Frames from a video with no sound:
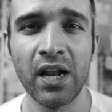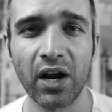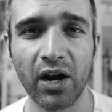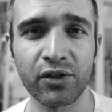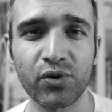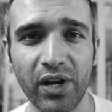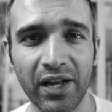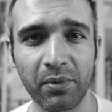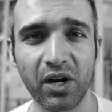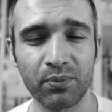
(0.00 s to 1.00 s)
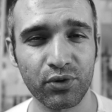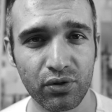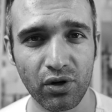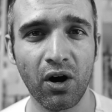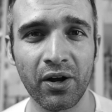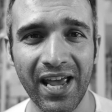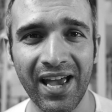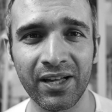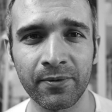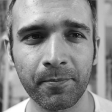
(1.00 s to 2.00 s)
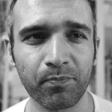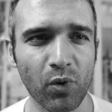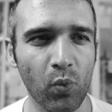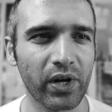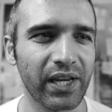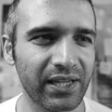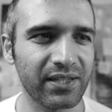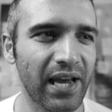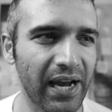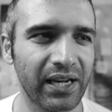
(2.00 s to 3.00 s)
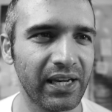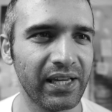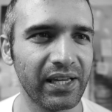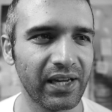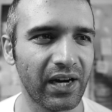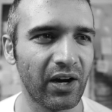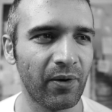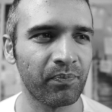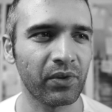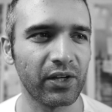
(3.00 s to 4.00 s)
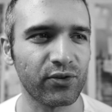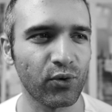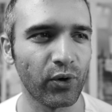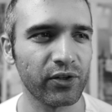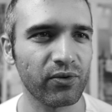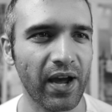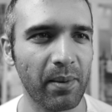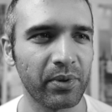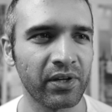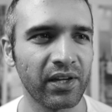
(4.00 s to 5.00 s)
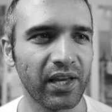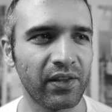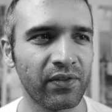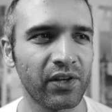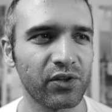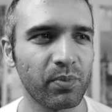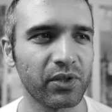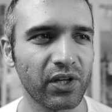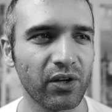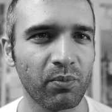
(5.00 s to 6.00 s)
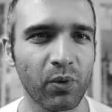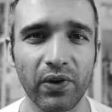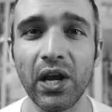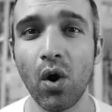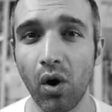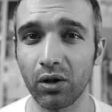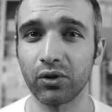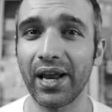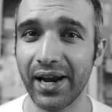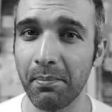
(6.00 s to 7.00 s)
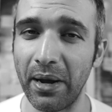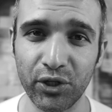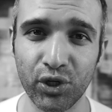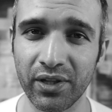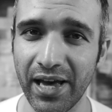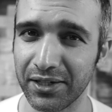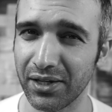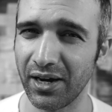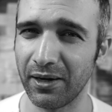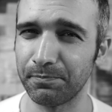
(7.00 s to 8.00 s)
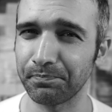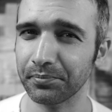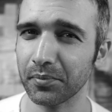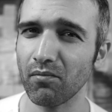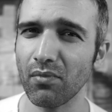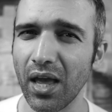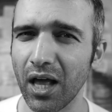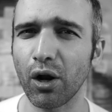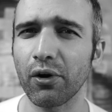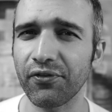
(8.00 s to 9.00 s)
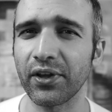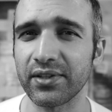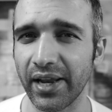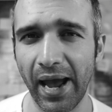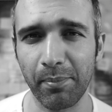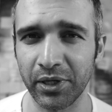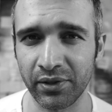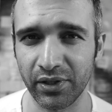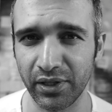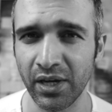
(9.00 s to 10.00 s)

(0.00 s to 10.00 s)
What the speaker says: country and becomes a don, and what exactly is going to happen in this particular movie. Although, like I mentioned, that a lot of things that happen in the